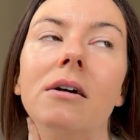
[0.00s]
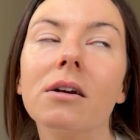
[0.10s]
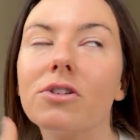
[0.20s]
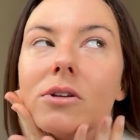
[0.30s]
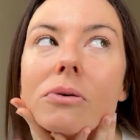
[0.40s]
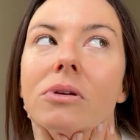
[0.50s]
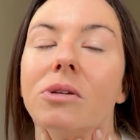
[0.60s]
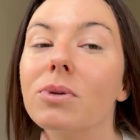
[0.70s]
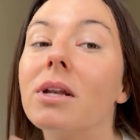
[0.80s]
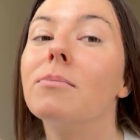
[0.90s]
I should know this,
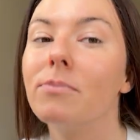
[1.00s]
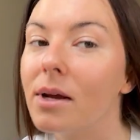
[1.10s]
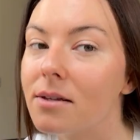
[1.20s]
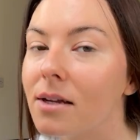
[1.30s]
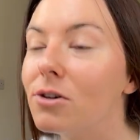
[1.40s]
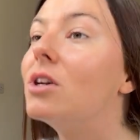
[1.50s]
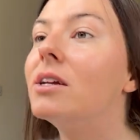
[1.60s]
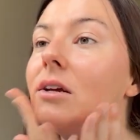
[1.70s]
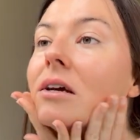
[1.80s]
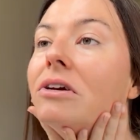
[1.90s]
but
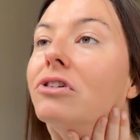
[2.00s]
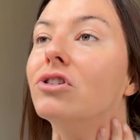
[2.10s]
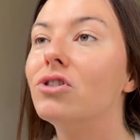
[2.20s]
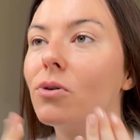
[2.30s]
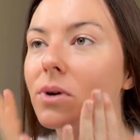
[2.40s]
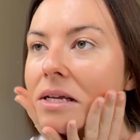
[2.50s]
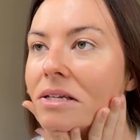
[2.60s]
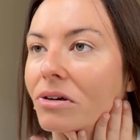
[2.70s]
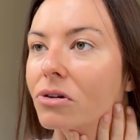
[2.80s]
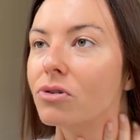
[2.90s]
essentially she's
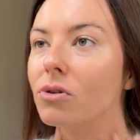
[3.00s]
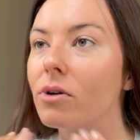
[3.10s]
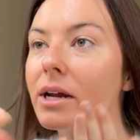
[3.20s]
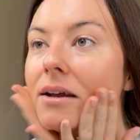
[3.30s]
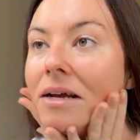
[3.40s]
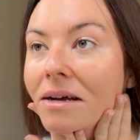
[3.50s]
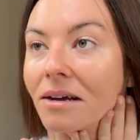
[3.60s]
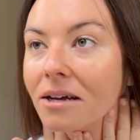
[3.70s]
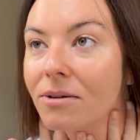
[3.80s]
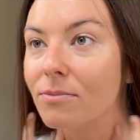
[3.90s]
showcasing her jewellery.
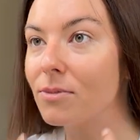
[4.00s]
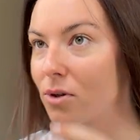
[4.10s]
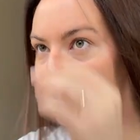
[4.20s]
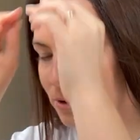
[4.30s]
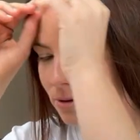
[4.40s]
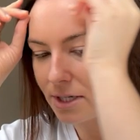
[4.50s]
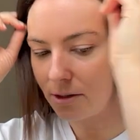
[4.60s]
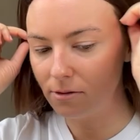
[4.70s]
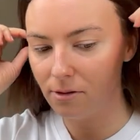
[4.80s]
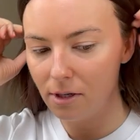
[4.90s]
Um, so I want to go
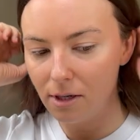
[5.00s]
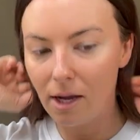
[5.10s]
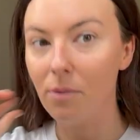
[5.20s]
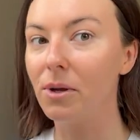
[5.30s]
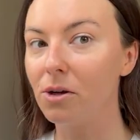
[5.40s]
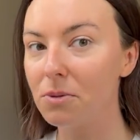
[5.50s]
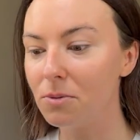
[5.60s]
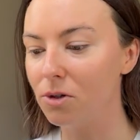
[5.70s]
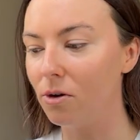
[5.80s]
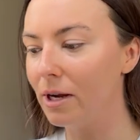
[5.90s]
down and pick up
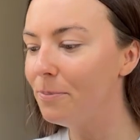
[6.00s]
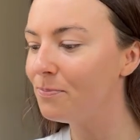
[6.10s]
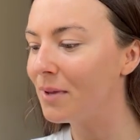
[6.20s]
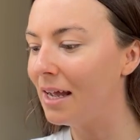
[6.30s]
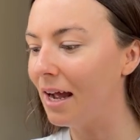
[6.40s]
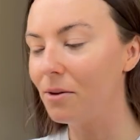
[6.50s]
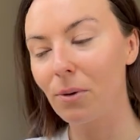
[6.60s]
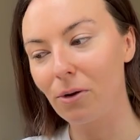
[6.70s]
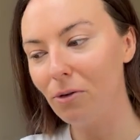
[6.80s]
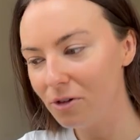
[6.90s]
some jewellery, and then we're
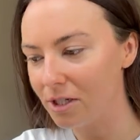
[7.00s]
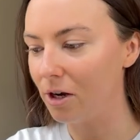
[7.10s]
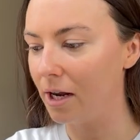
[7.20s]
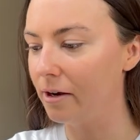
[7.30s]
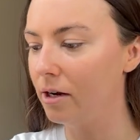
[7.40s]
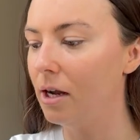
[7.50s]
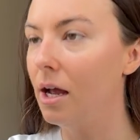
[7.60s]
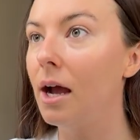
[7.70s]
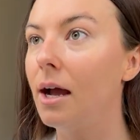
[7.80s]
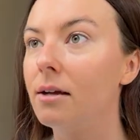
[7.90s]
going to go for dinner later,
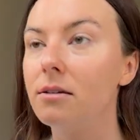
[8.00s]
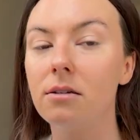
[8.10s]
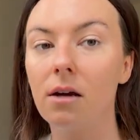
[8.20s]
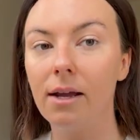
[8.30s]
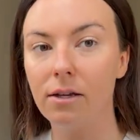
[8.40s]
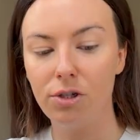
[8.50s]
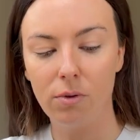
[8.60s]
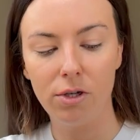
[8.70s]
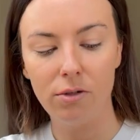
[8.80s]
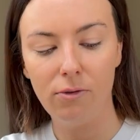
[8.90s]
and I actually
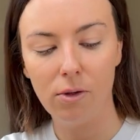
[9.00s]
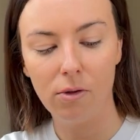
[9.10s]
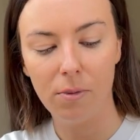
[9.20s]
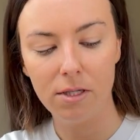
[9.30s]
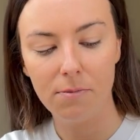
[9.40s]
want to do a few other bits